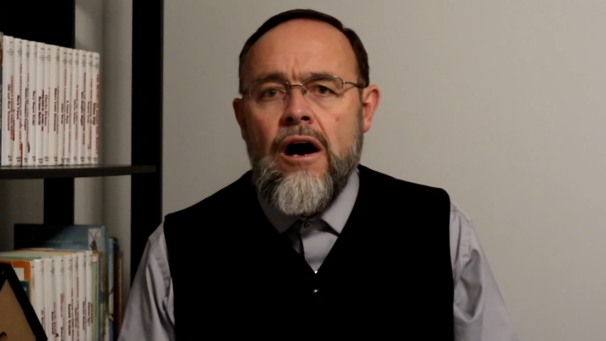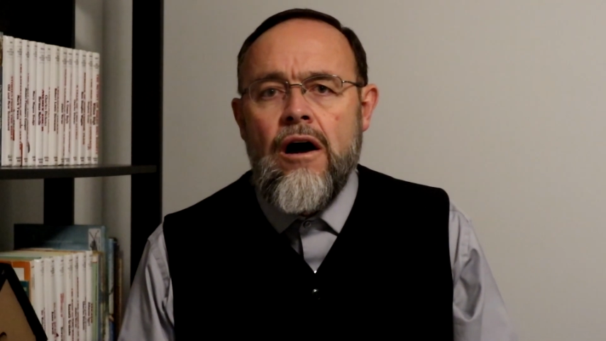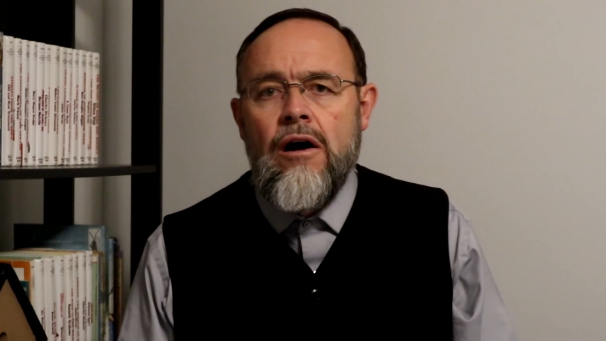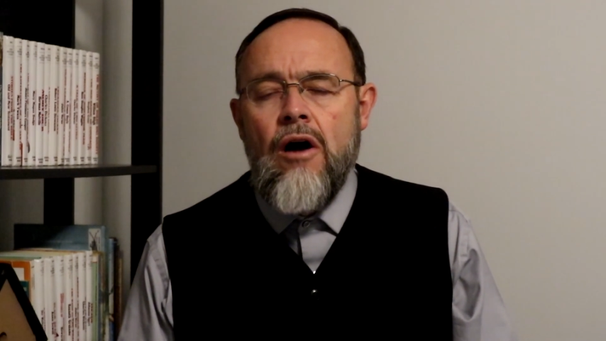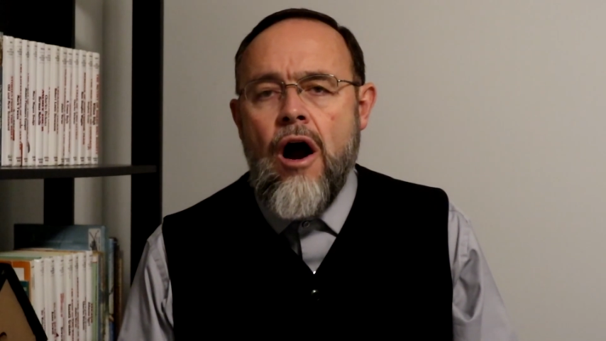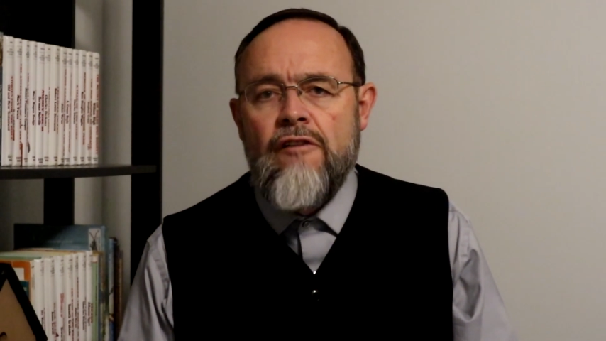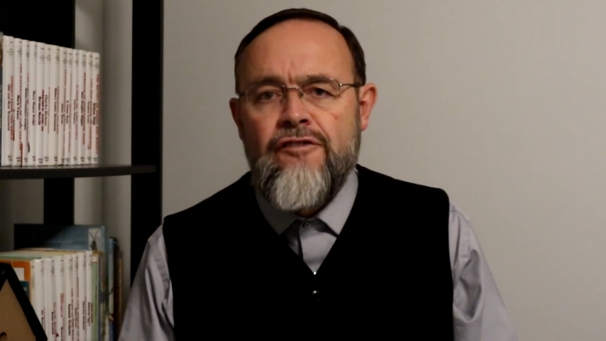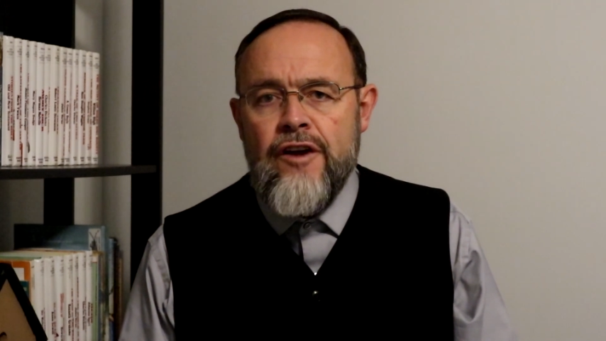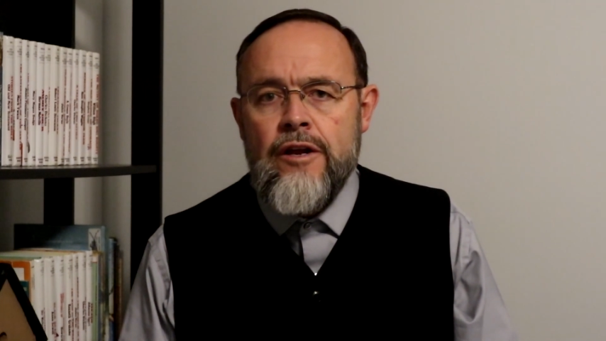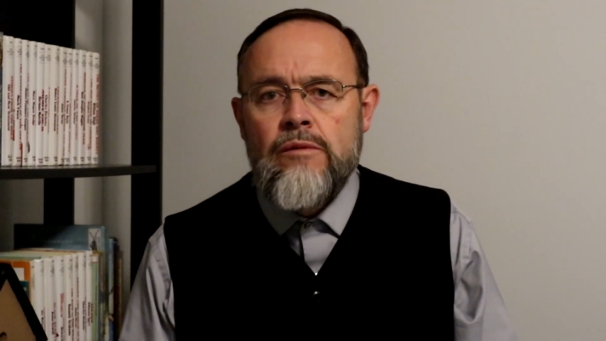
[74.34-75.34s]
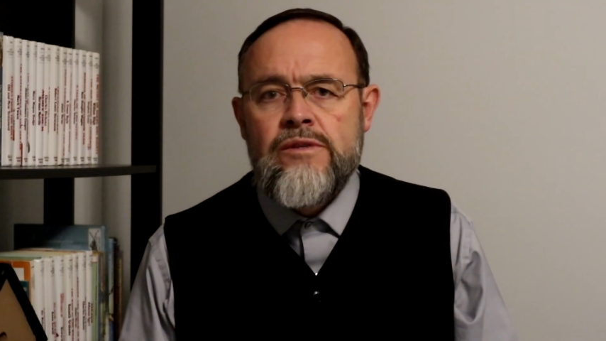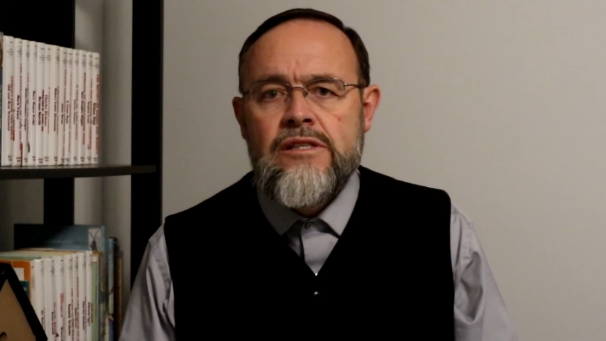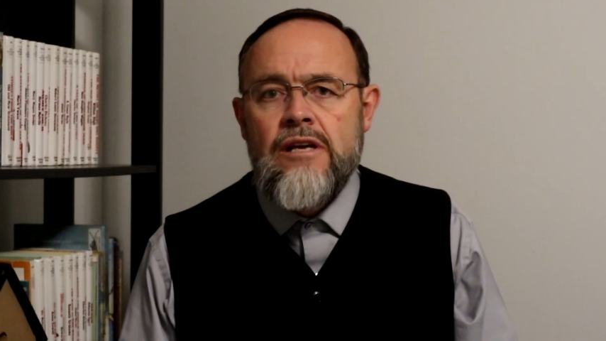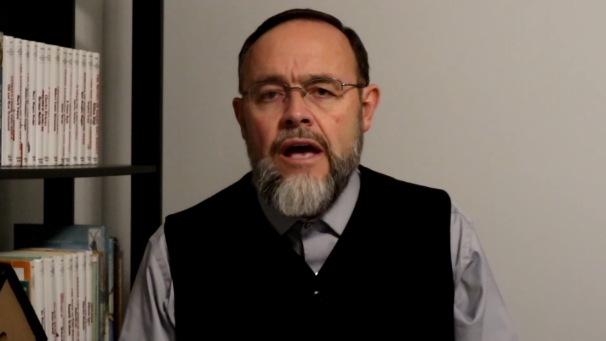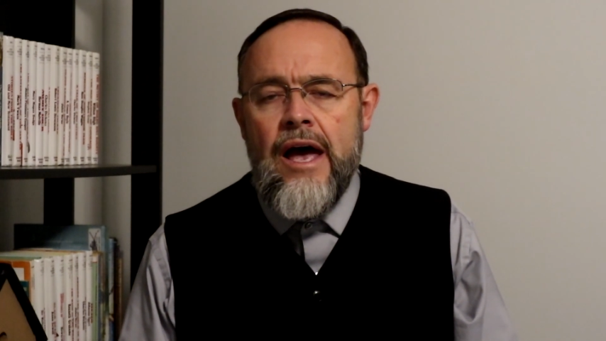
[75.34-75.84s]
Our
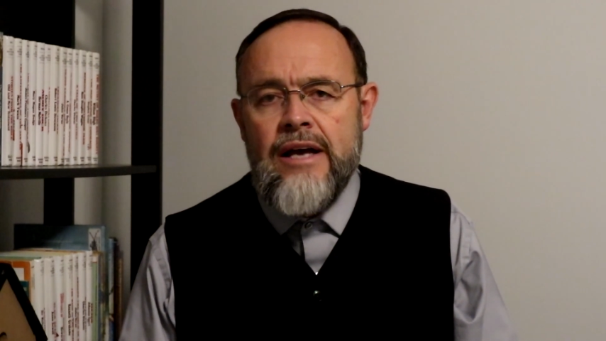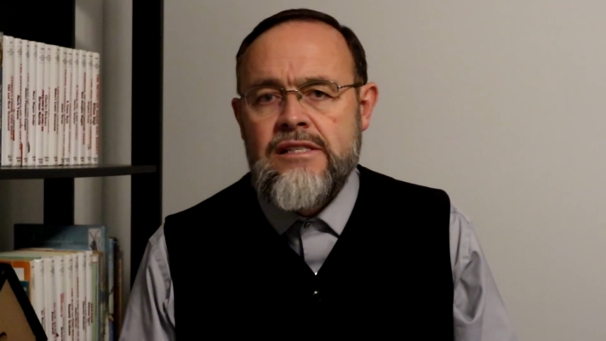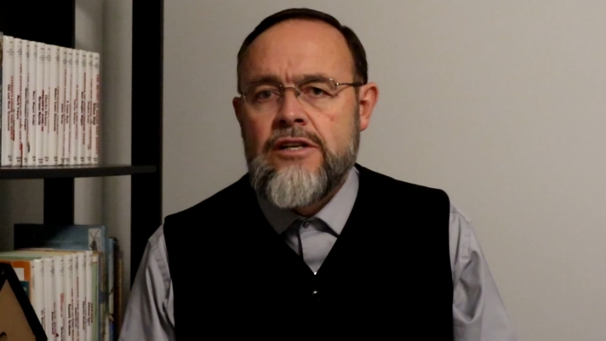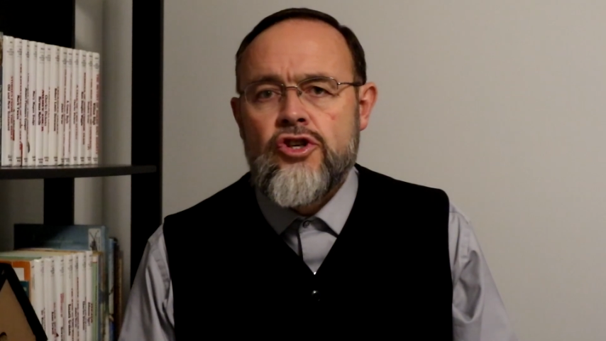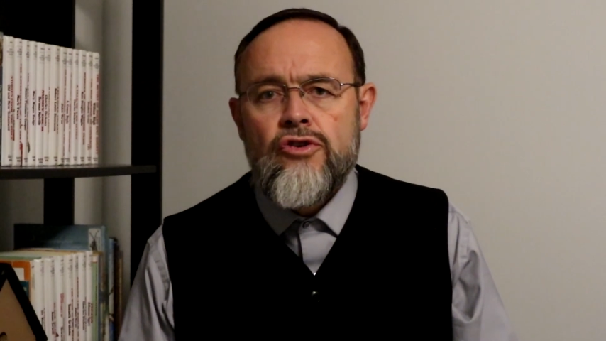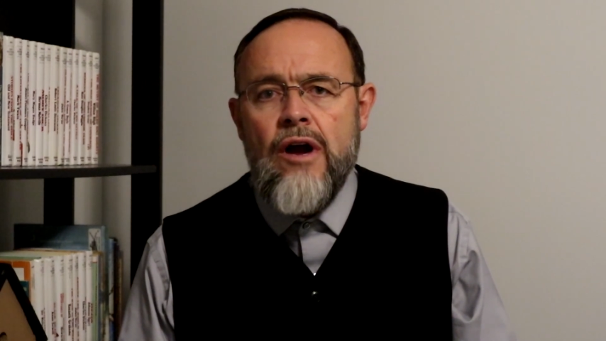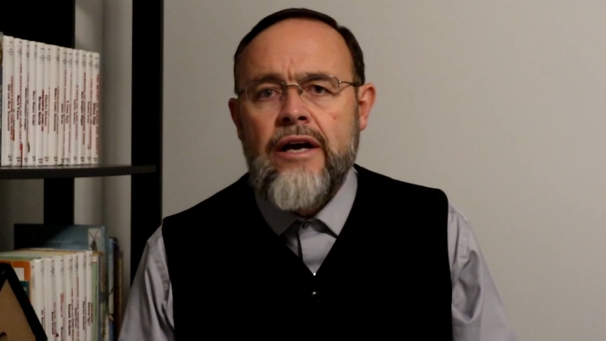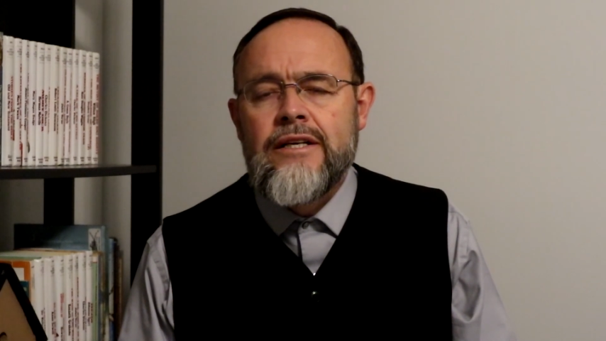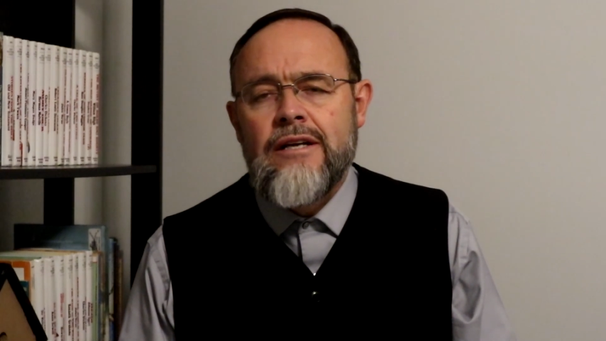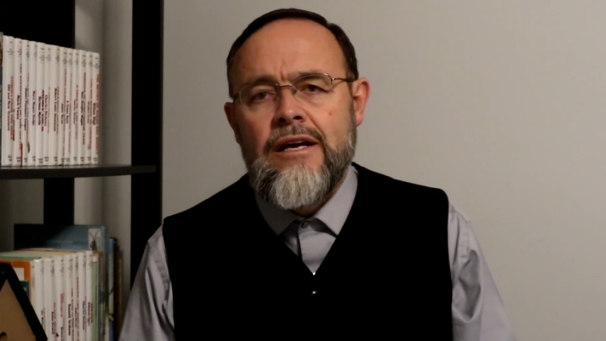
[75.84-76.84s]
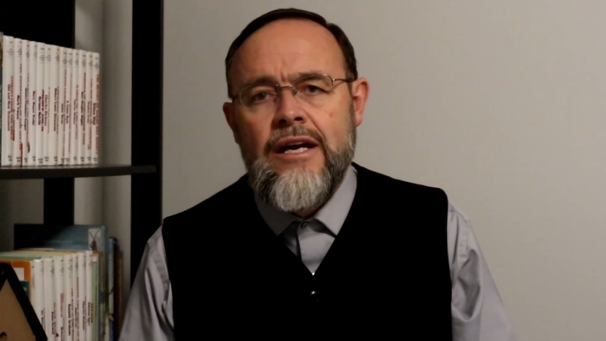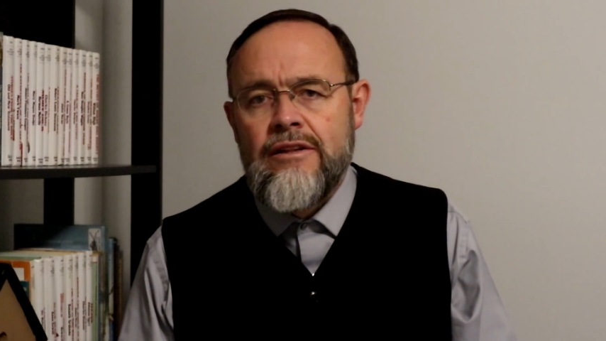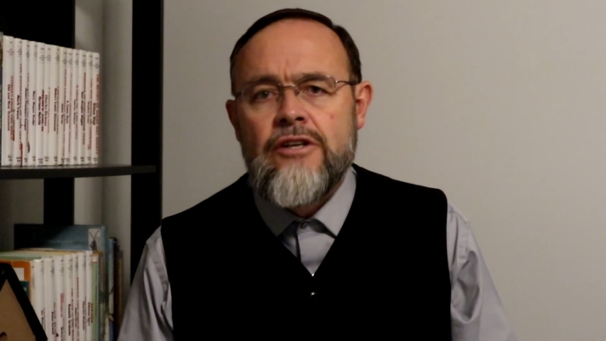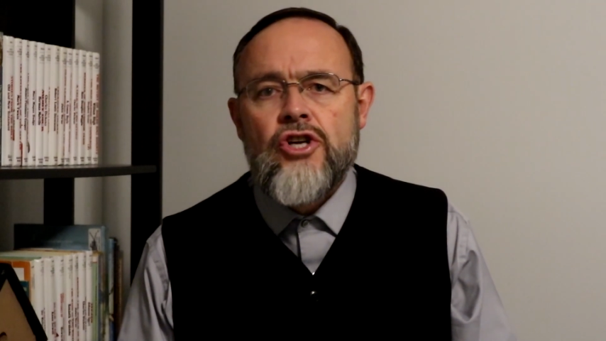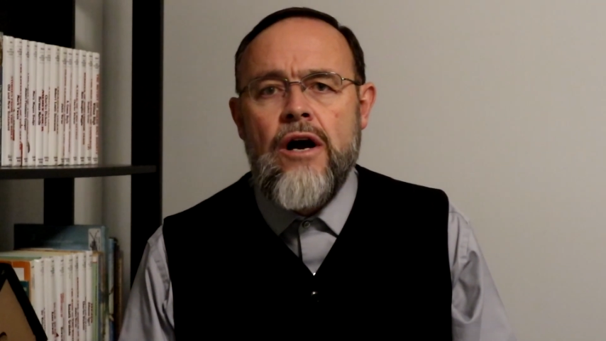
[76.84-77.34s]
freedoms as enshrined in
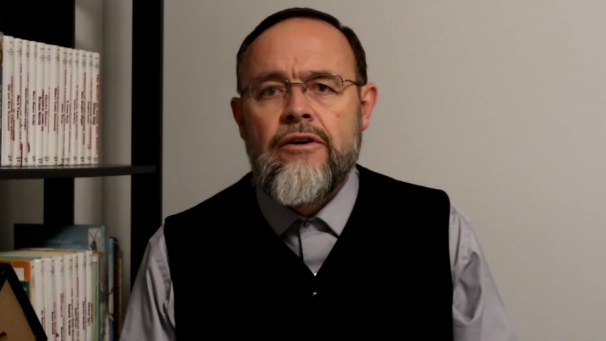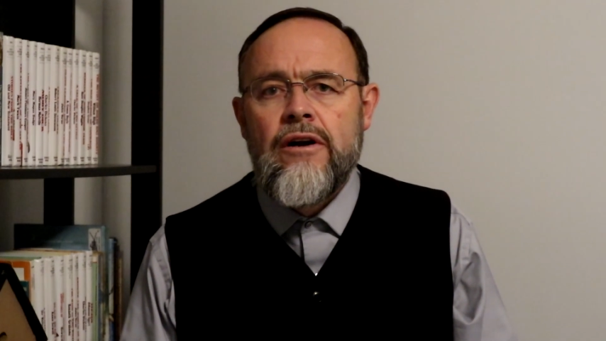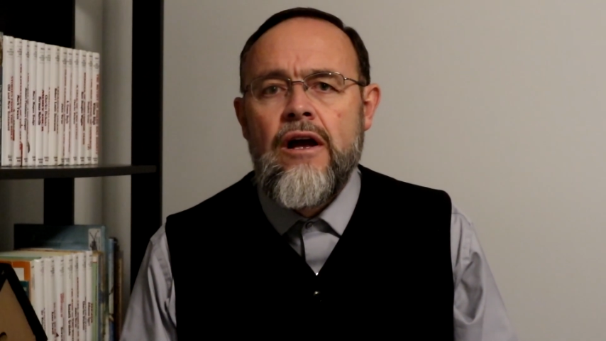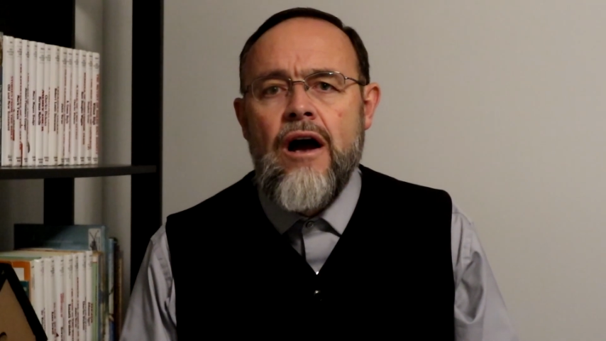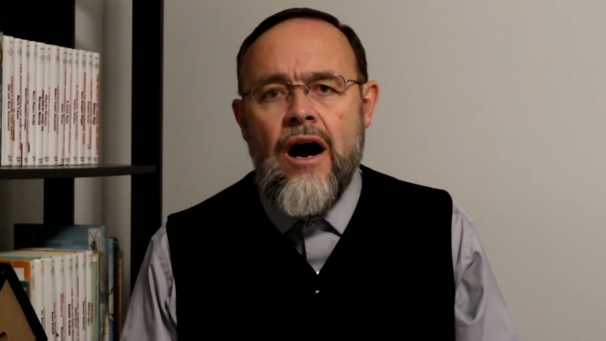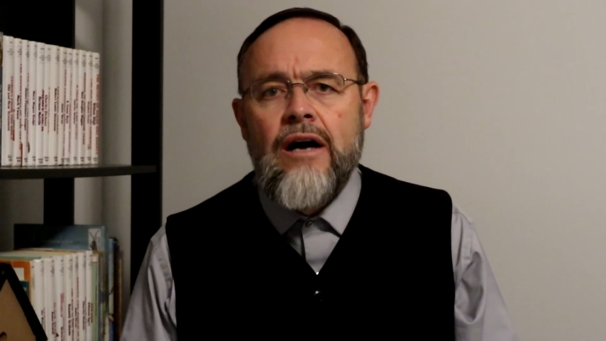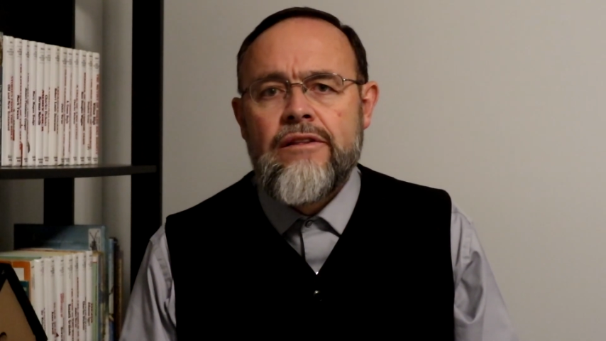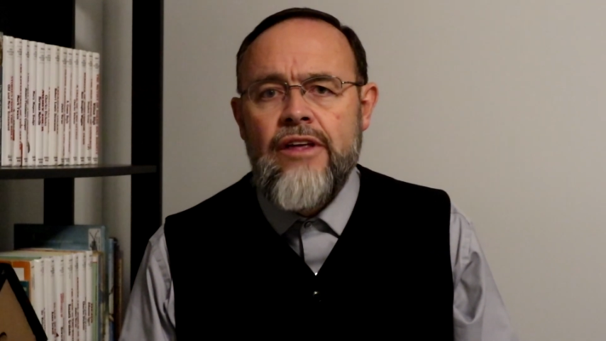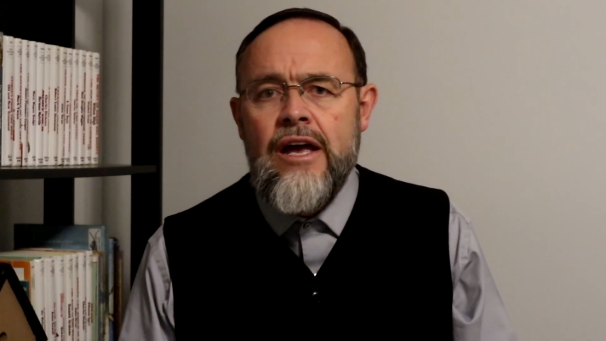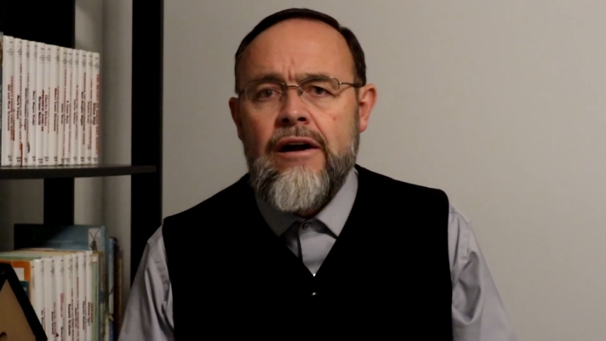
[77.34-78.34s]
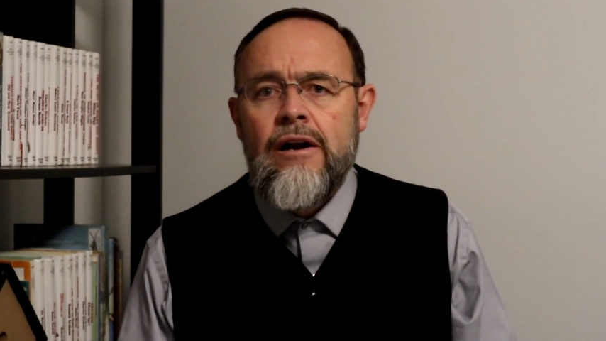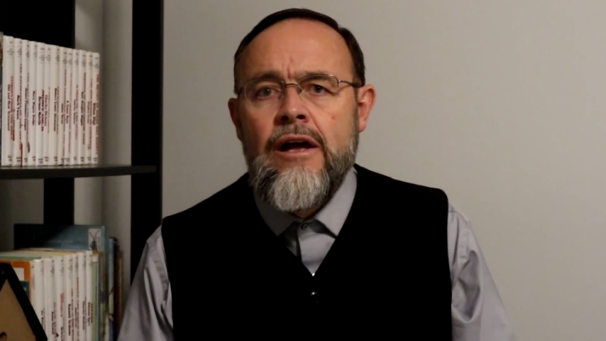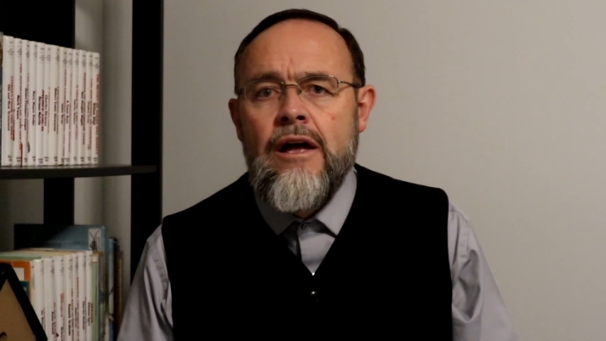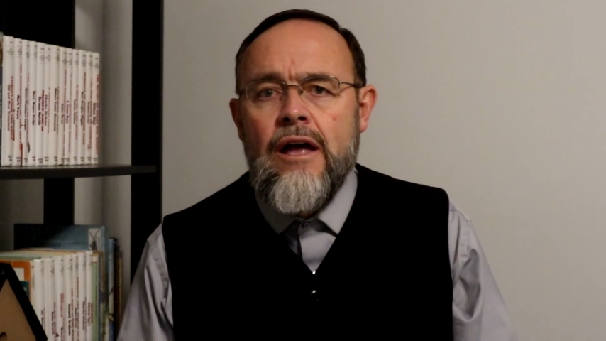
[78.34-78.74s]
the Charter are there,